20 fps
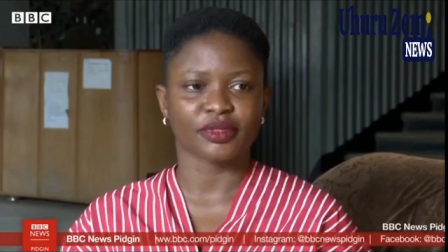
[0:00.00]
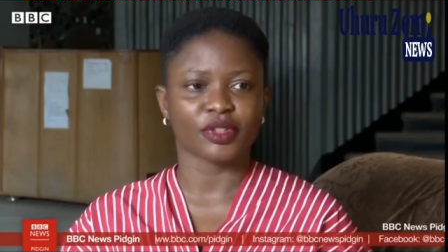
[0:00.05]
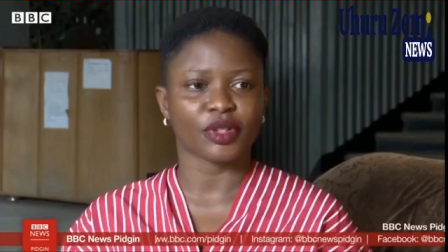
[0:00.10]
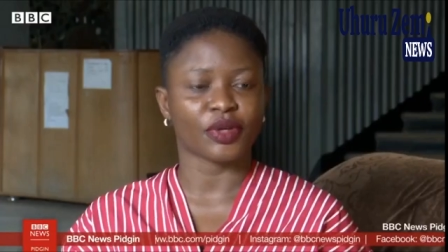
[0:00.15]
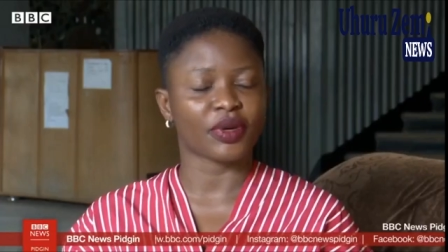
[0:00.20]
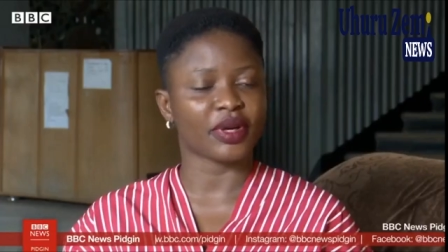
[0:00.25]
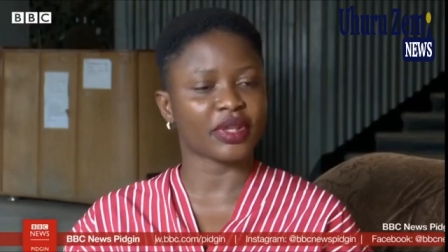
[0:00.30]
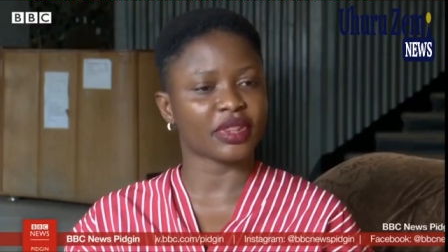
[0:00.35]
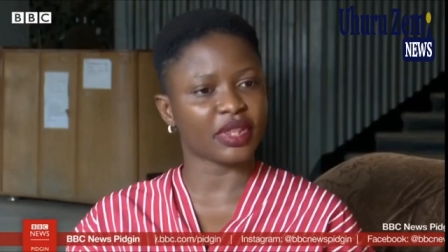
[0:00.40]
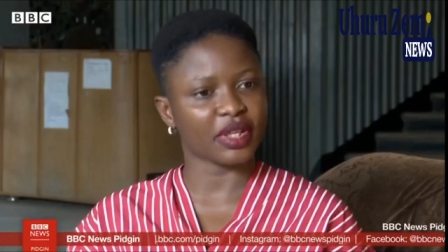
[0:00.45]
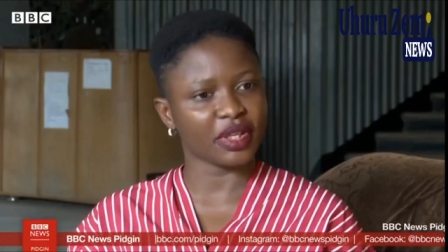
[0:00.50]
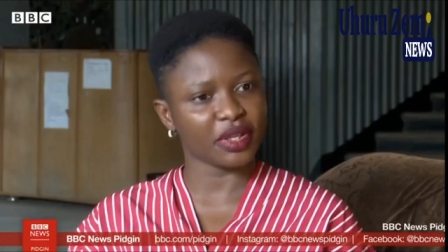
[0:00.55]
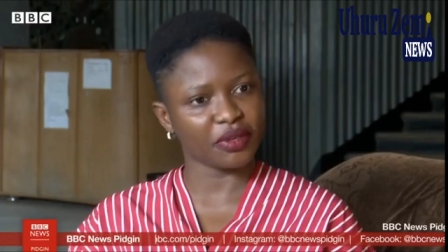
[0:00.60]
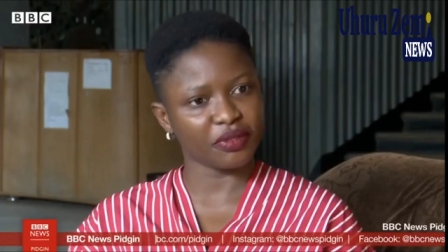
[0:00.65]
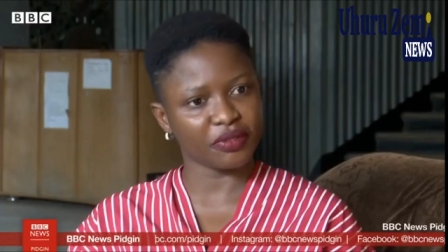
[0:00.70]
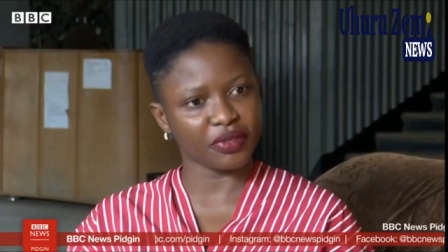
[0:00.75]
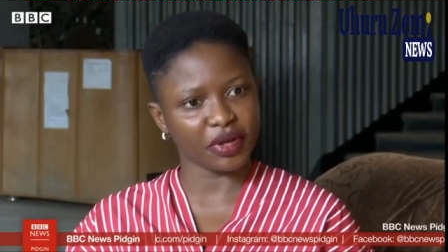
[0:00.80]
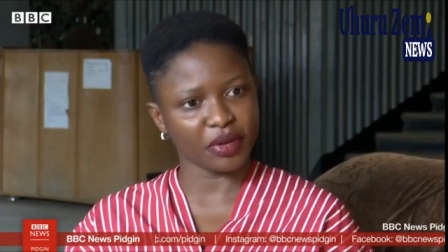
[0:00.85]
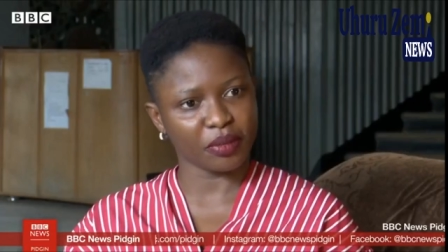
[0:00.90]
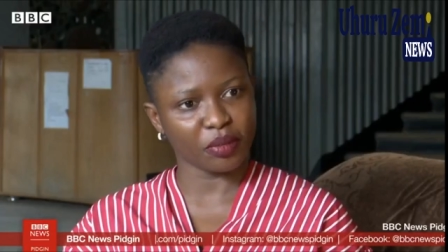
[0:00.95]
All right. Thank you
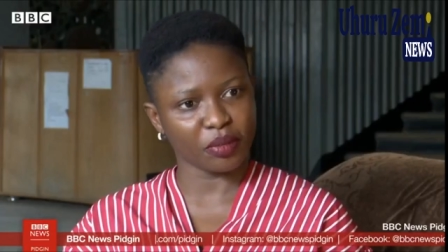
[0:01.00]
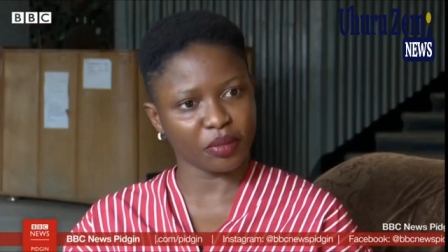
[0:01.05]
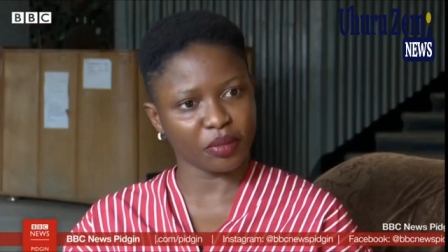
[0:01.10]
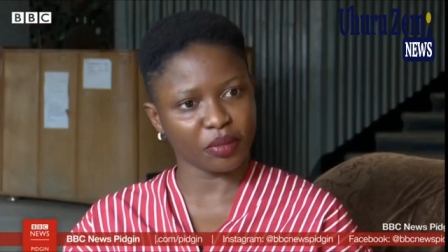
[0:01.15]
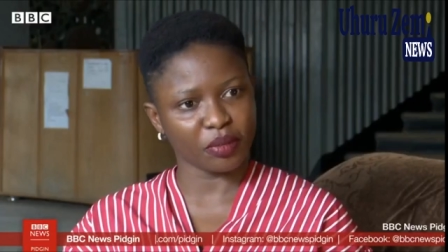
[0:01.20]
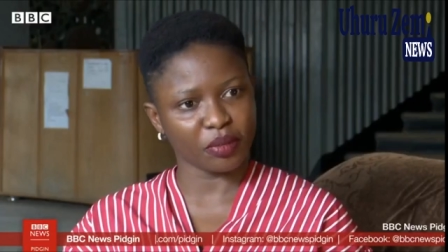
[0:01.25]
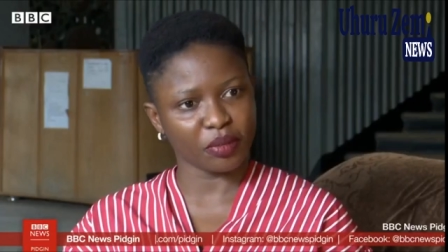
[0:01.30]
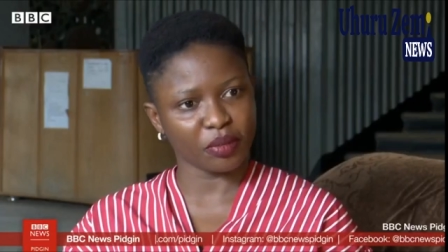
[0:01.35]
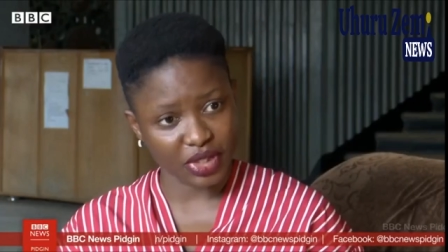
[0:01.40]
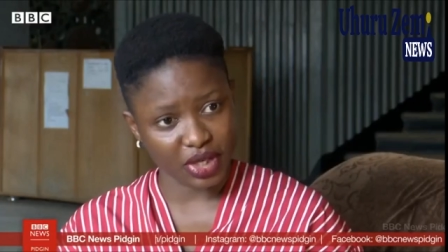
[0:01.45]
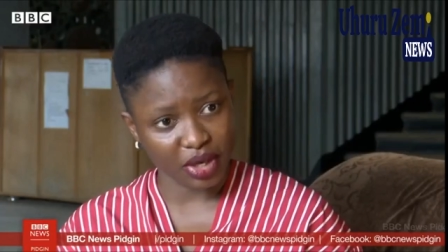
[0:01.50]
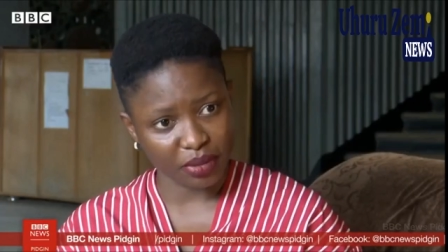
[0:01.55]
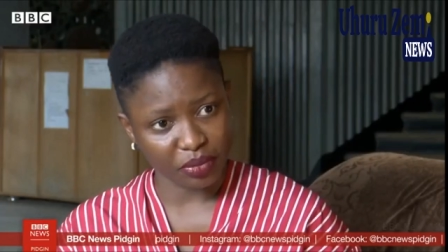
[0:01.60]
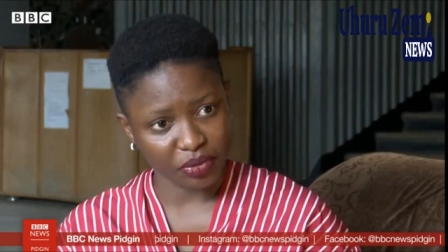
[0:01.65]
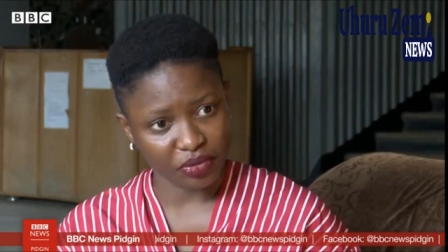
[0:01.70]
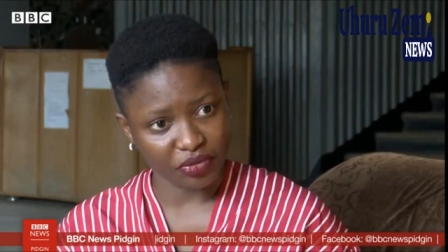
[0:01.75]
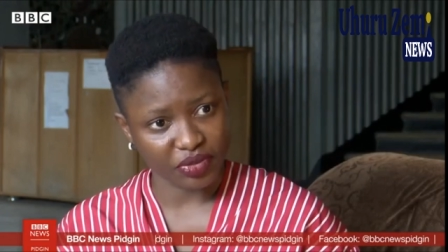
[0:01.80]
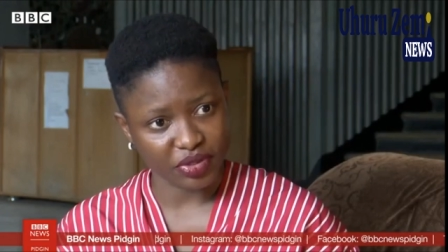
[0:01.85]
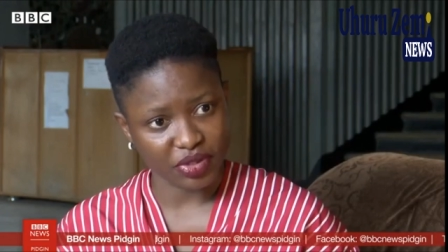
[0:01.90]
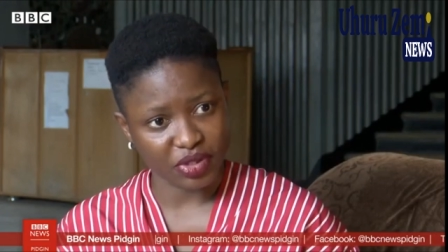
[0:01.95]
very much for your time,
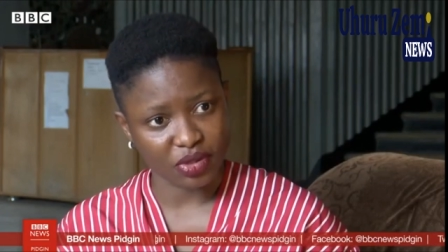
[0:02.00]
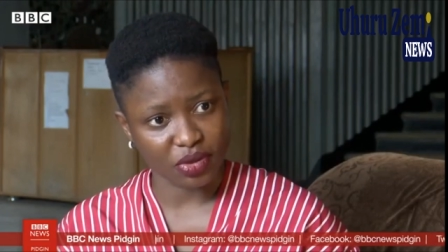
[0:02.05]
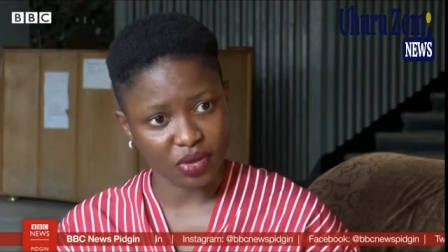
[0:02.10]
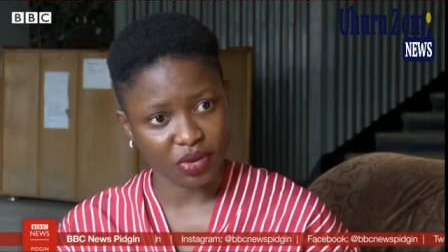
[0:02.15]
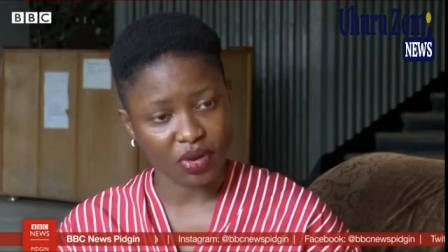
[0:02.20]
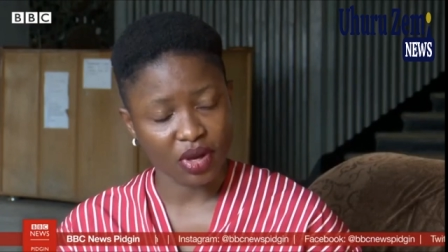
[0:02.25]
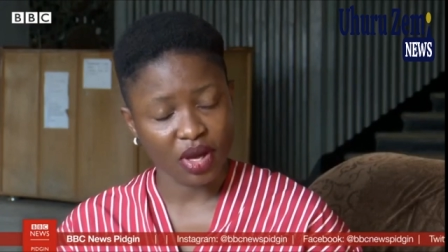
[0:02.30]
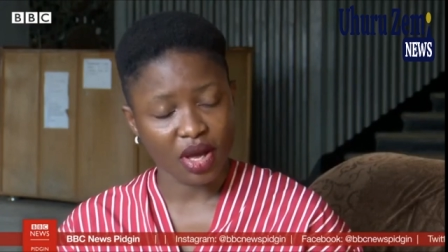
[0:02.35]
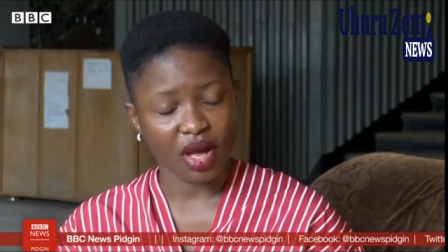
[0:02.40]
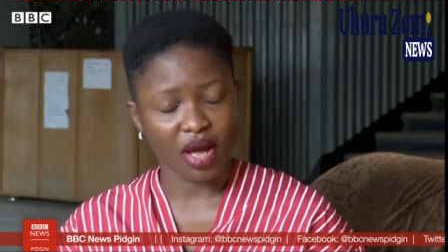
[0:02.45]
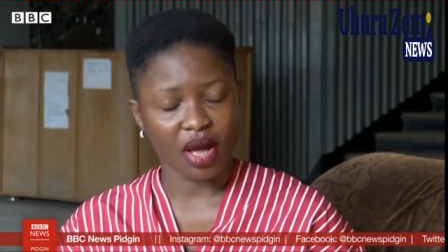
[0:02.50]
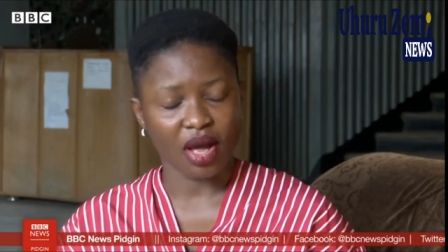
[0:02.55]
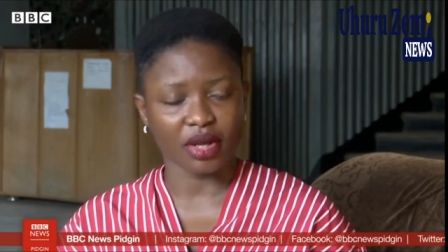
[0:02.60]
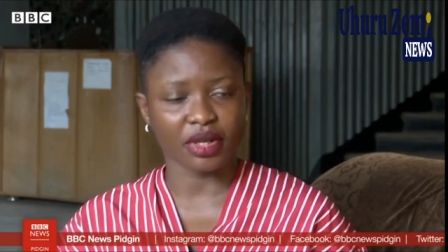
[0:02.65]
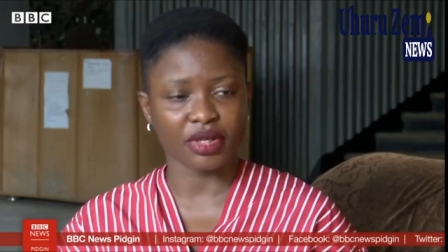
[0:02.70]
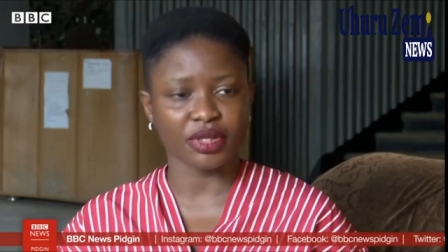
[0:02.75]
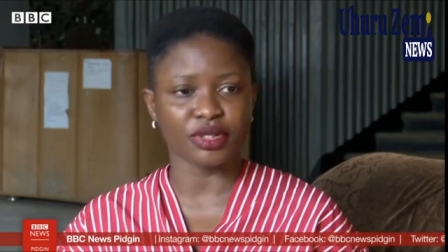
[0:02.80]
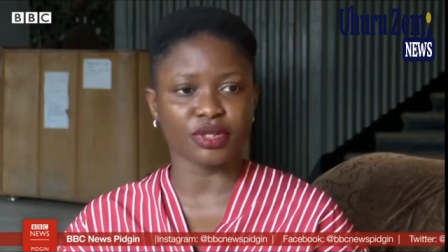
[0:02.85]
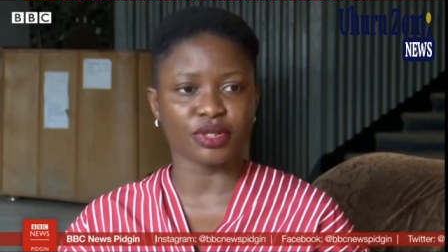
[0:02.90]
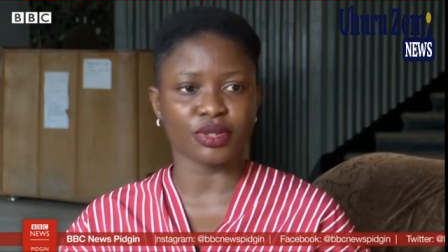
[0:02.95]
Professor
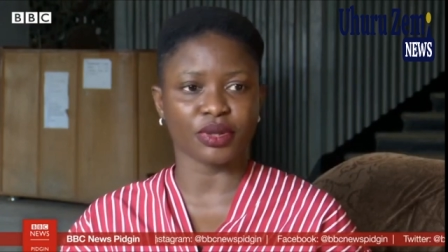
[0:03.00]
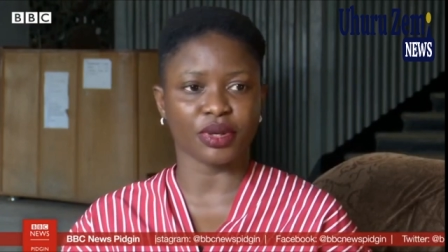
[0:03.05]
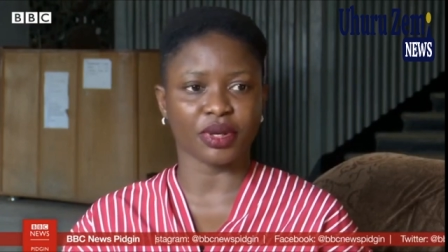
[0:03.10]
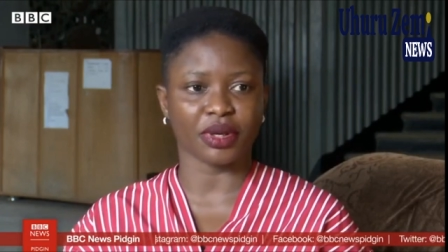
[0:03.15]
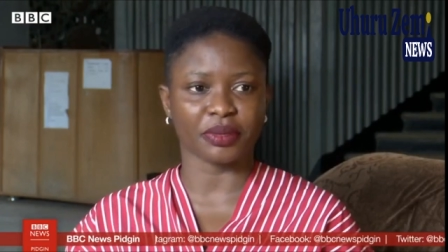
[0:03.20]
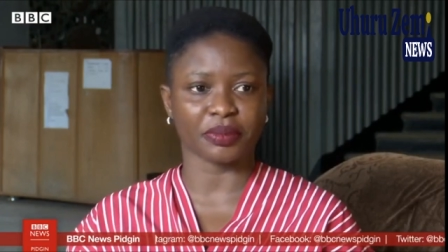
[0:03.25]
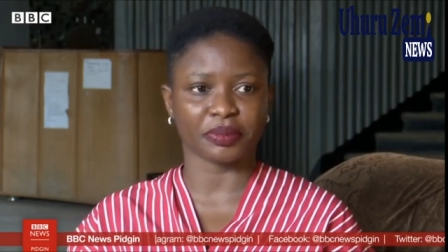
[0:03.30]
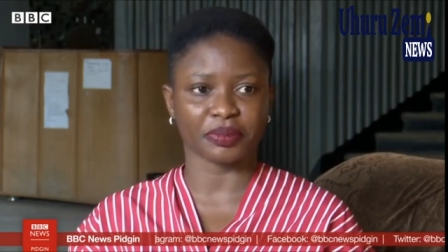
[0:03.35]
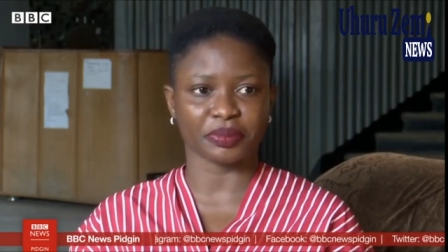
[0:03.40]
Akintoye.